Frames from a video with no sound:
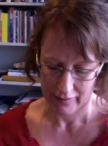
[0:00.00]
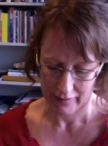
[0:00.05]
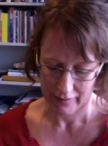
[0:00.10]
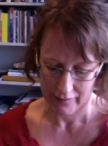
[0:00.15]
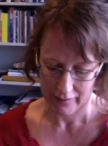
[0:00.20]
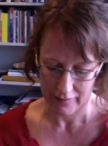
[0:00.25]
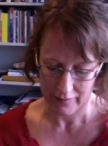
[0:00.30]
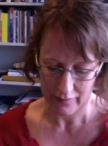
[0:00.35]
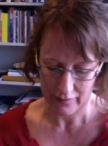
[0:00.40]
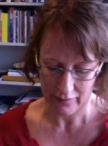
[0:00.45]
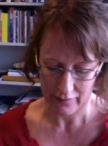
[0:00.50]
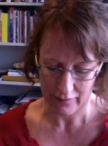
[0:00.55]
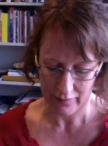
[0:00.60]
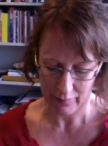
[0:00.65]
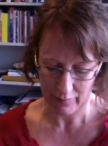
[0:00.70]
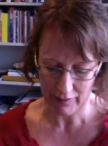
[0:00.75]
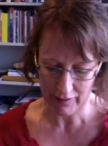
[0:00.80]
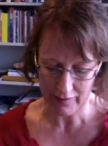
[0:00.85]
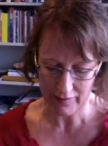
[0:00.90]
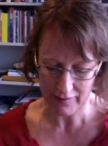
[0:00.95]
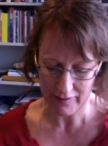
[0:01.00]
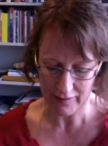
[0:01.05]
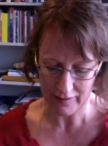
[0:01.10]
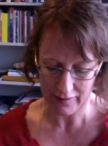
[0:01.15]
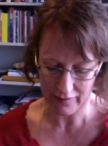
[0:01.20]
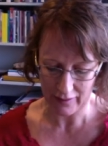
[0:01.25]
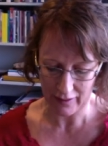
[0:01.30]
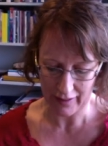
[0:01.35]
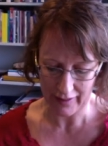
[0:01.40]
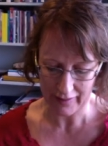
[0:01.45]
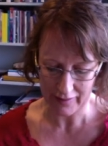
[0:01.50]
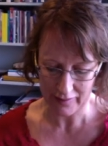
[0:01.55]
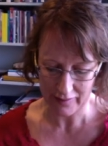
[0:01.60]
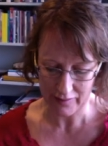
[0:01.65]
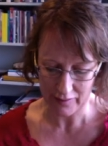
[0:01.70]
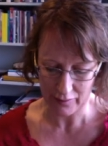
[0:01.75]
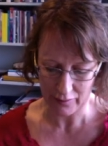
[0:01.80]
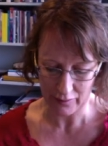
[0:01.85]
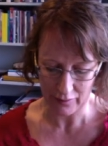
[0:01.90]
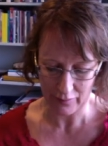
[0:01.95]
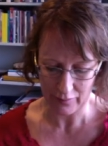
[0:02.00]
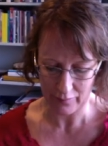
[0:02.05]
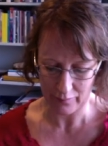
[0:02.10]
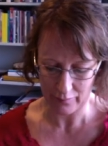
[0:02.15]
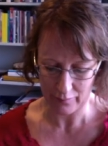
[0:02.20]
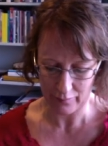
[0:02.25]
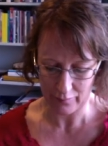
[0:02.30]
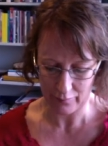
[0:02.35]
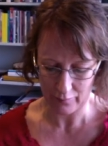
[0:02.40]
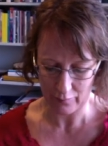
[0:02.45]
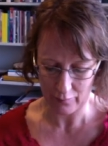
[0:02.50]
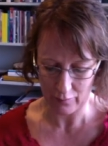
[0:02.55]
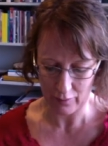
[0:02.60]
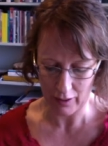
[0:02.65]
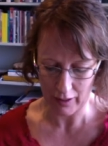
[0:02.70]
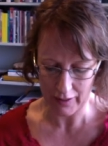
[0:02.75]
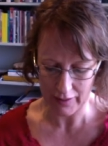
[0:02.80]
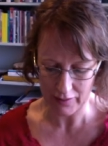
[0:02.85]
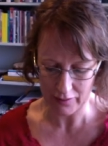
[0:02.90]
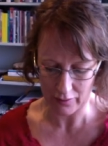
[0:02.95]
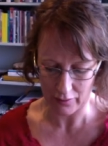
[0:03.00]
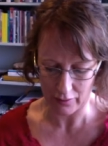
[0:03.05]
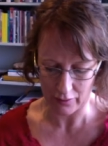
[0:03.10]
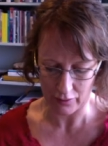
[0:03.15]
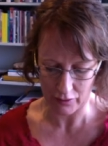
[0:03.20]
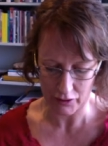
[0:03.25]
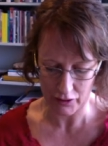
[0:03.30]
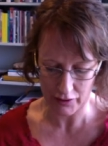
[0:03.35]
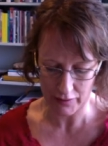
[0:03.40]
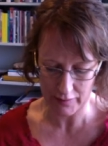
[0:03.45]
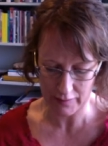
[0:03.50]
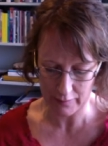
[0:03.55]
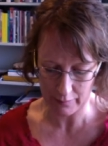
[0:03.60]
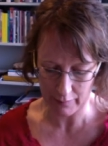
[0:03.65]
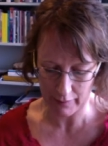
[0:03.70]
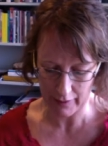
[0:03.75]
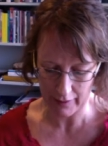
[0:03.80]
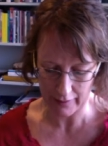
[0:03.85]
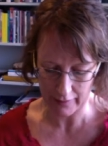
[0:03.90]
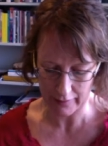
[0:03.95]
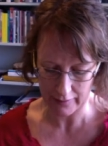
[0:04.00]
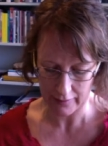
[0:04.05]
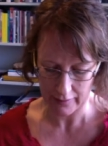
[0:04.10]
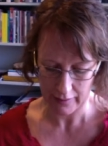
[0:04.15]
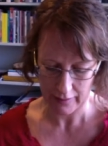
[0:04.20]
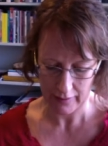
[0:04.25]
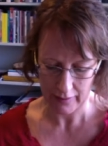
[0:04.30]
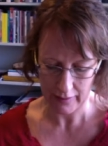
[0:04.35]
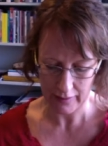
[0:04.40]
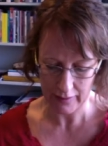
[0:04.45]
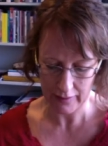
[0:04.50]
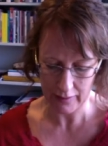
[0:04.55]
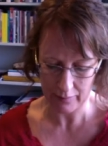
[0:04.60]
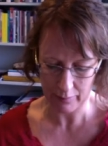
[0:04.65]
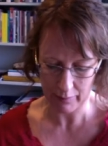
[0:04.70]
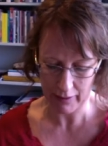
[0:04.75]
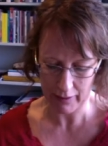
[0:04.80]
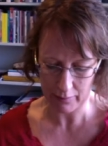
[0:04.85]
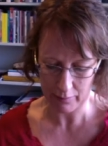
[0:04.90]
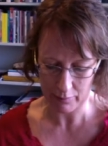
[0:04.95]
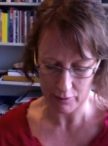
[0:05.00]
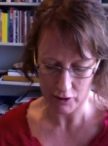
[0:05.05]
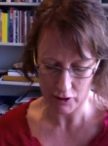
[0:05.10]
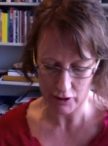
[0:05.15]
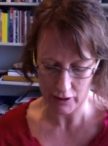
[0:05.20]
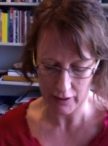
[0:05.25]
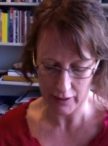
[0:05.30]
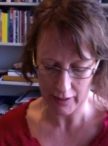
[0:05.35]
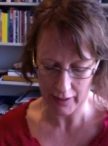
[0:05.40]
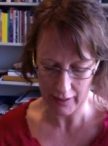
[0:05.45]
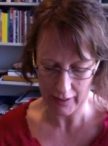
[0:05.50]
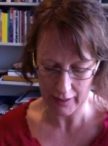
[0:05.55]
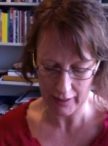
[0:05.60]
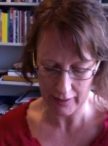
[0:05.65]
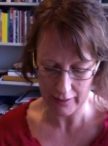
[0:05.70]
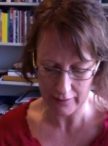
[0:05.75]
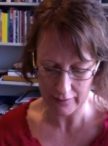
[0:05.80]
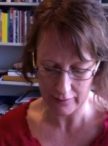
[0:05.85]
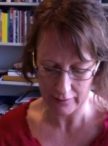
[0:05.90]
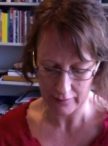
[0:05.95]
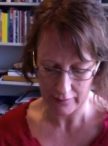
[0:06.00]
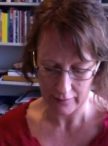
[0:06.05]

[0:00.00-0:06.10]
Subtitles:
So Emily did like to write on just about any paper she had.